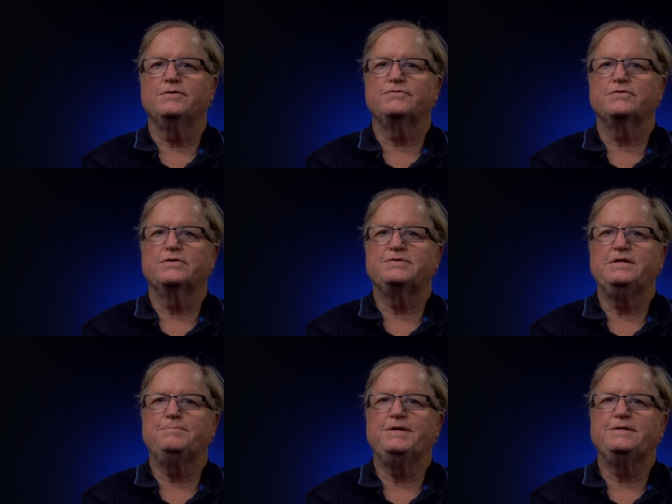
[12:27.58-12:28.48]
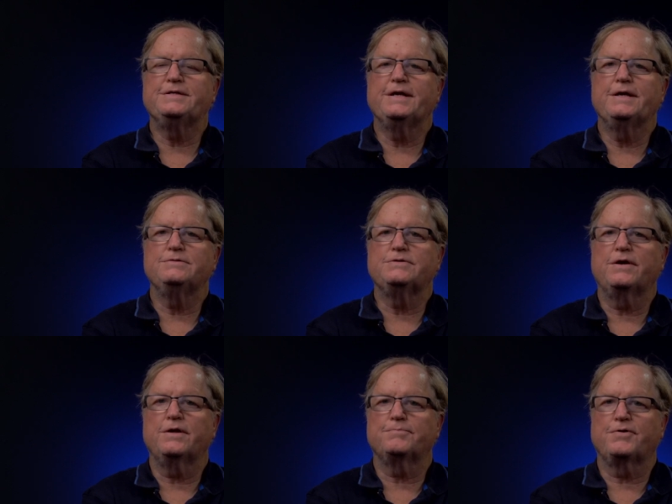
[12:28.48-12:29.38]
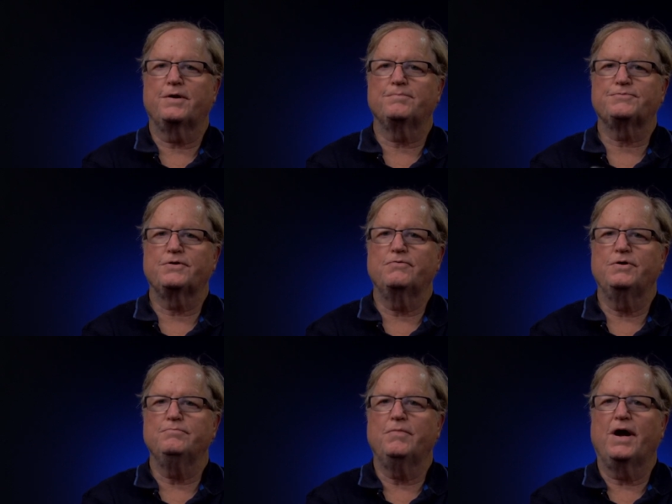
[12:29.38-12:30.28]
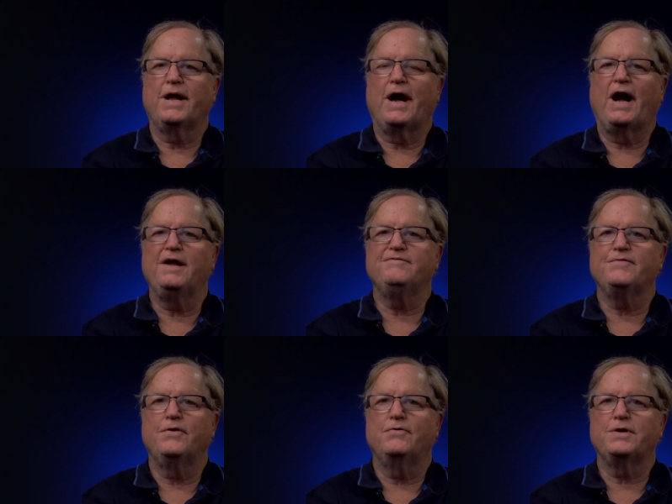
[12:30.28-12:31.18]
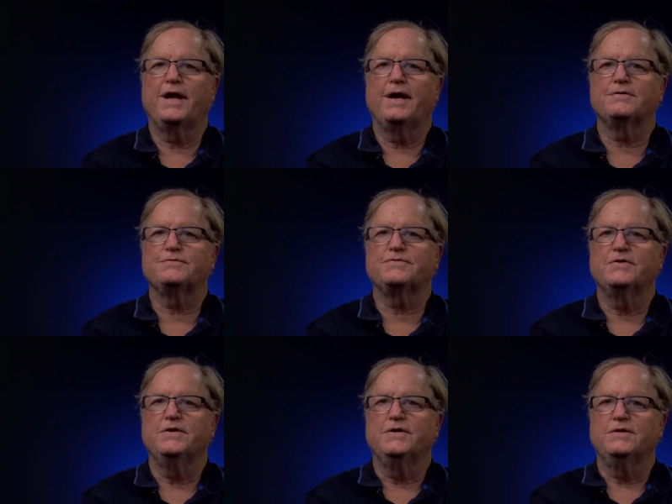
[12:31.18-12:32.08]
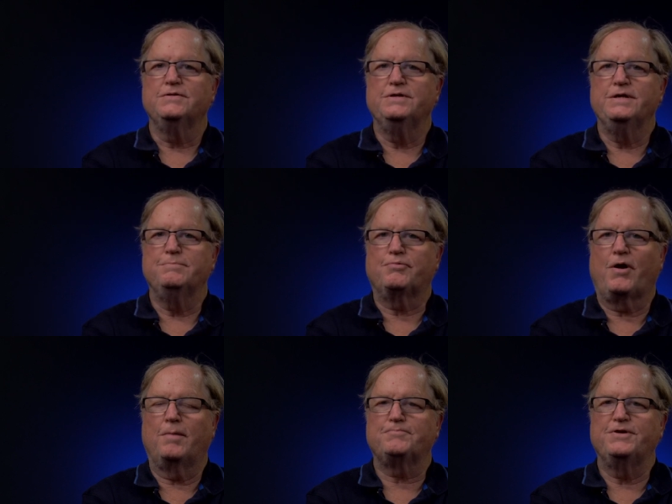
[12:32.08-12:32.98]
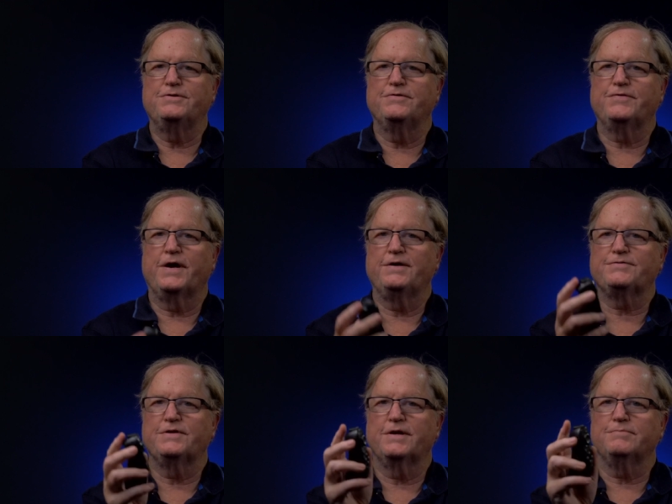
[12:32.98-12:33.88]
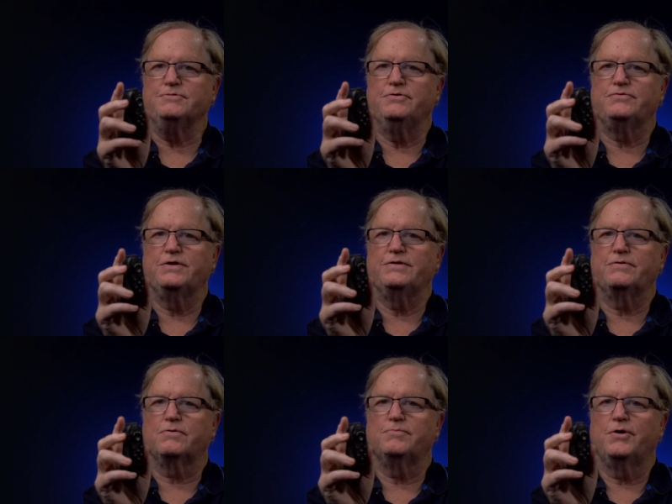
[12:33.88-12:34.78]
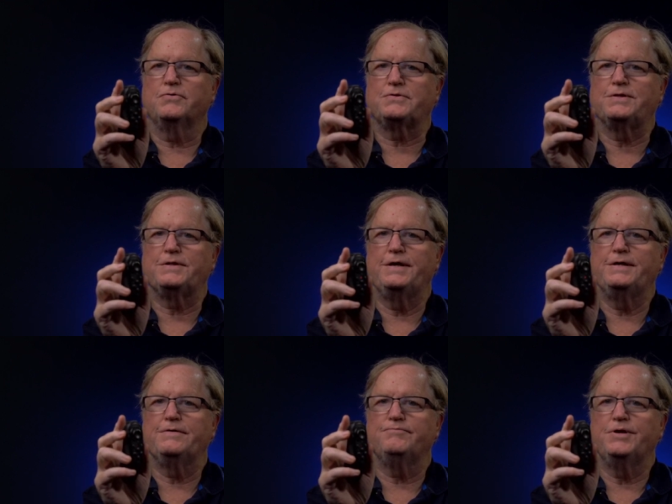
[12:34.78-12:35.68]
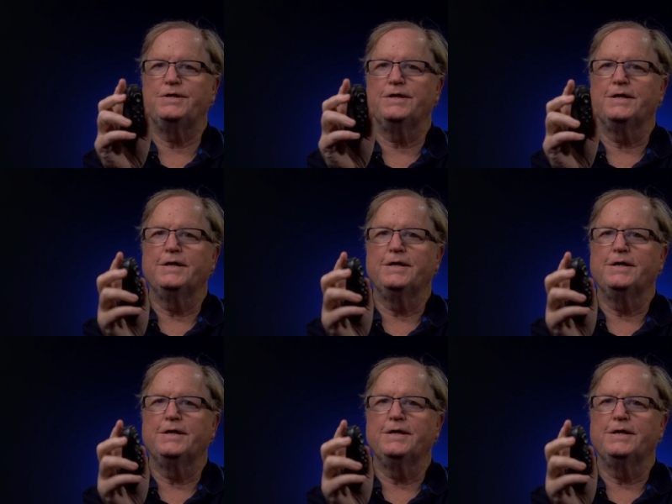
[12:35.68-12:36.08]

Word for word: using the TP10 teleprompter with my iPhone as the prompting device, and I'm using the remote that they give me.